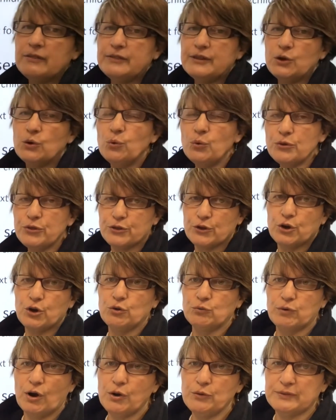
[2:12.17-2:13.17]
The author
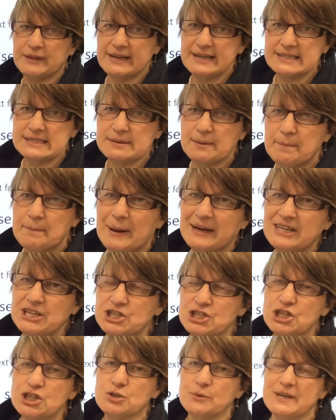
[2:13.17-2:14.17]
who wrote this
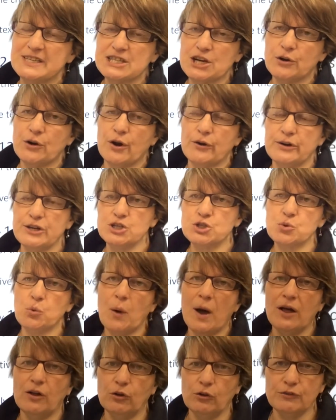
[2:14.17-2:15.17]
managed to do it in only
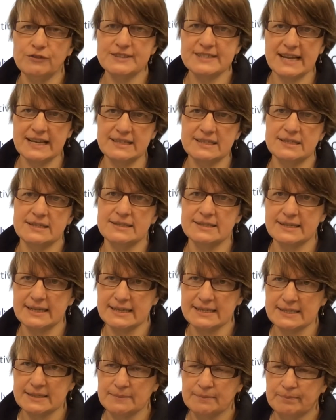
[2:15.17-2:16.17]
12
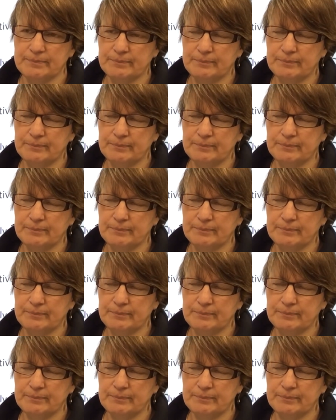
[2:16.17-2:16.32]
sentences.